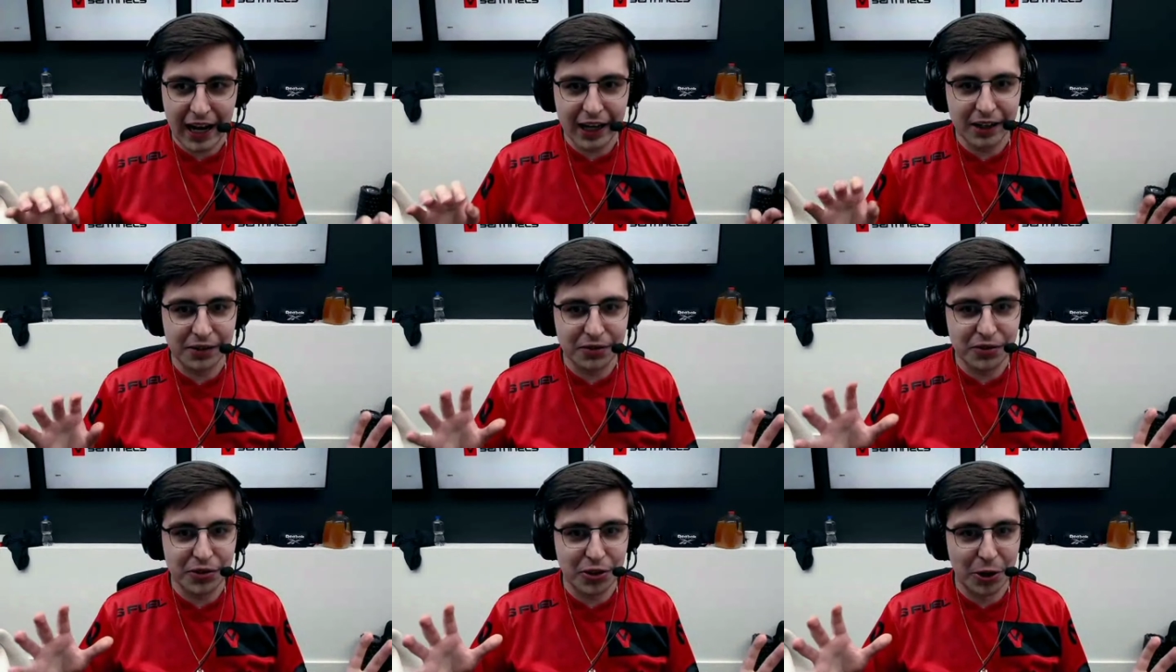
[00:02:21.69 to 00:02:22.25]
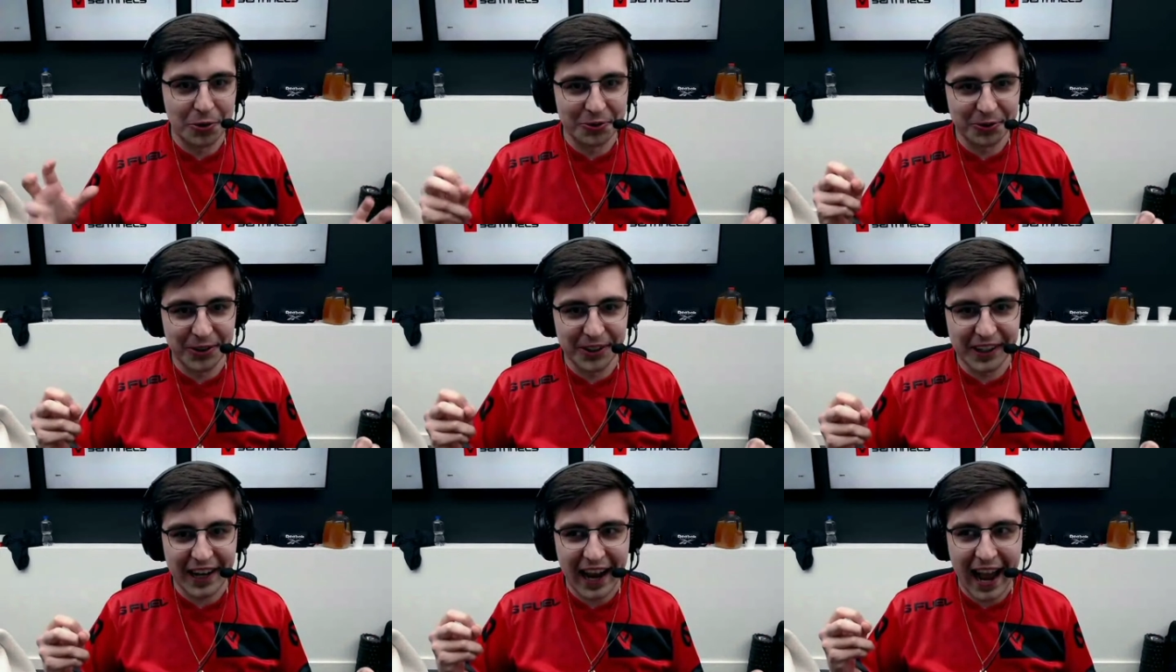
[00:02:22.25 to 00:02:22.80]
I don't
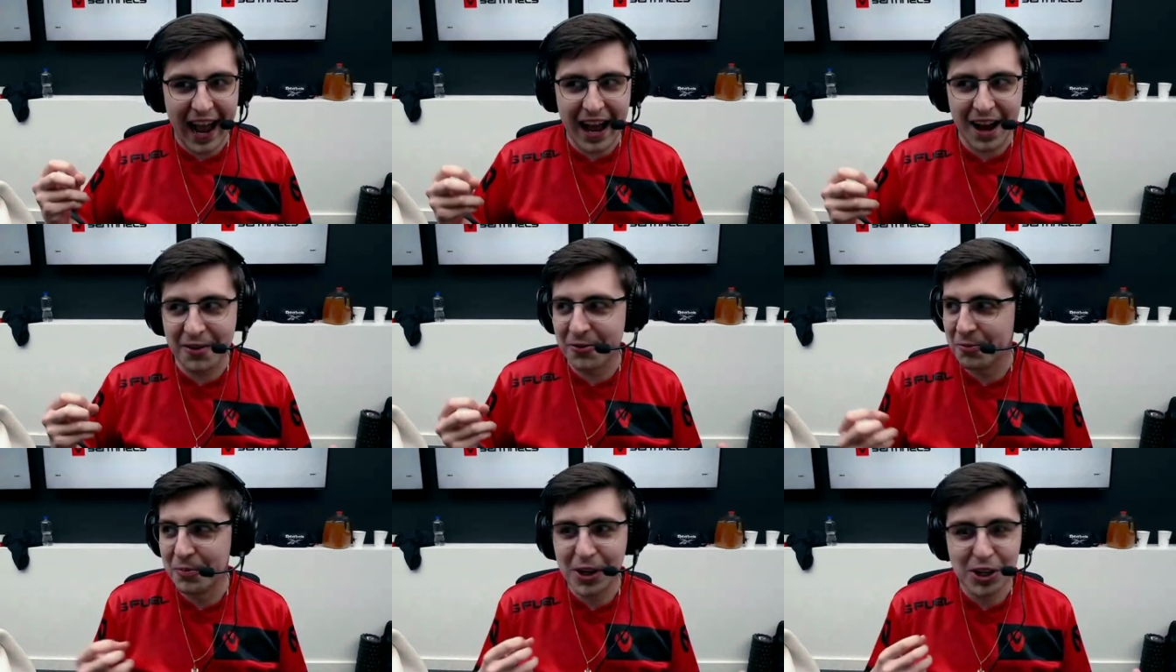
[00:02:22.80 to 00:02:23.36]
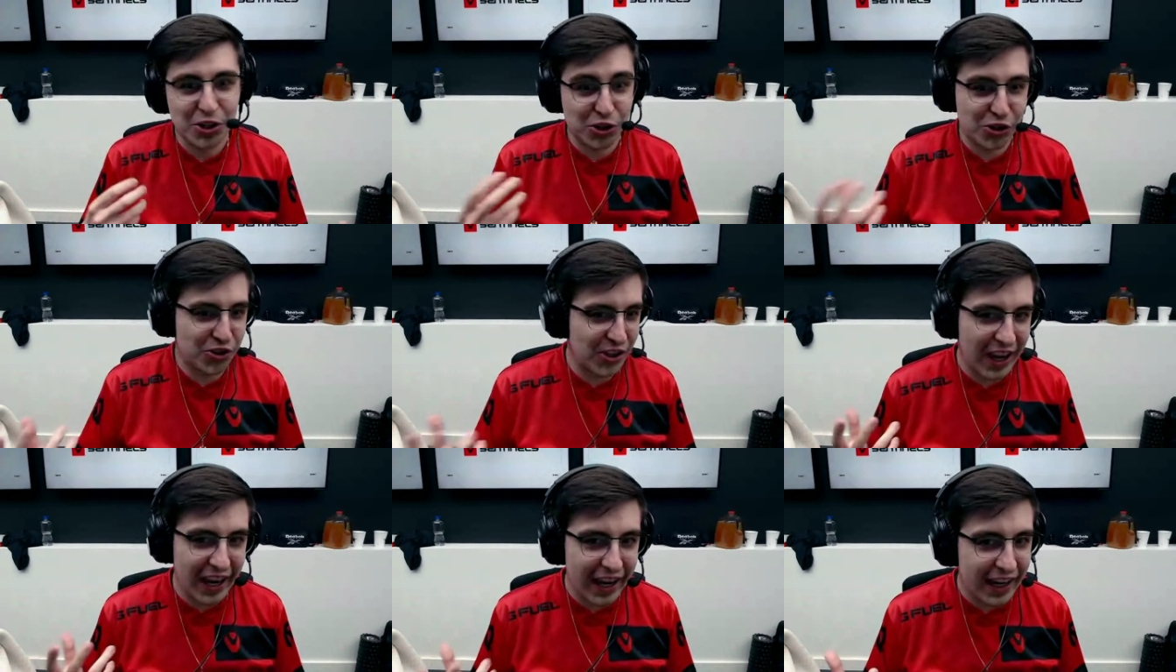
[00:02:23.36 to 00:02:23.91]
really have
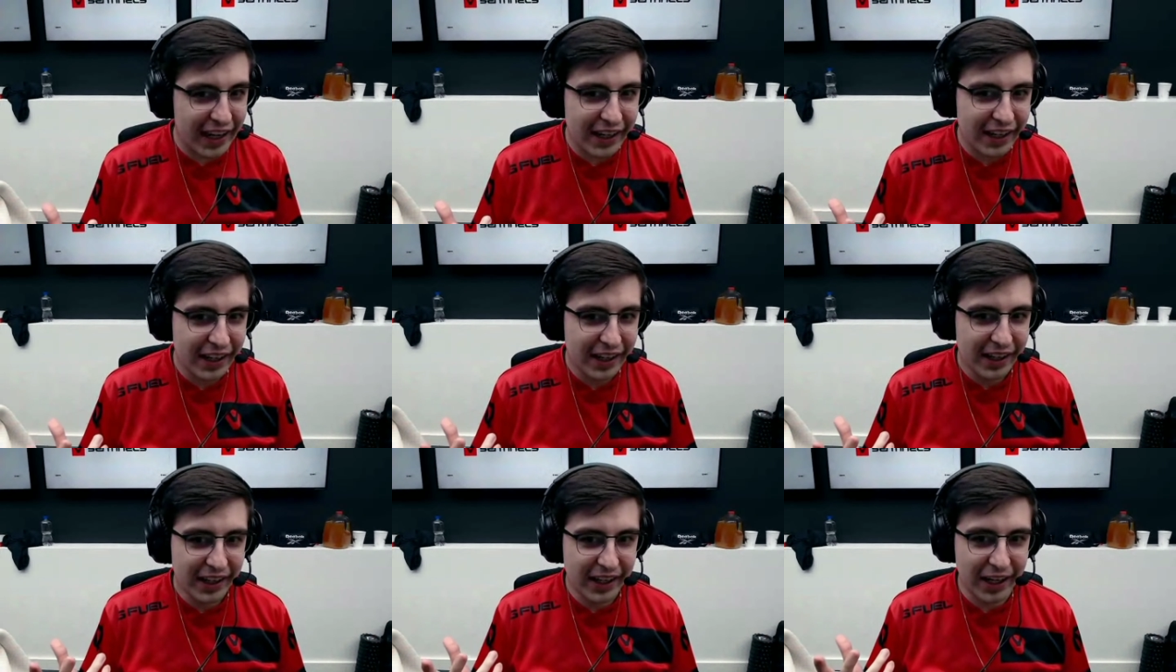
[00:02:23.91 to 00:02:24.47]
much say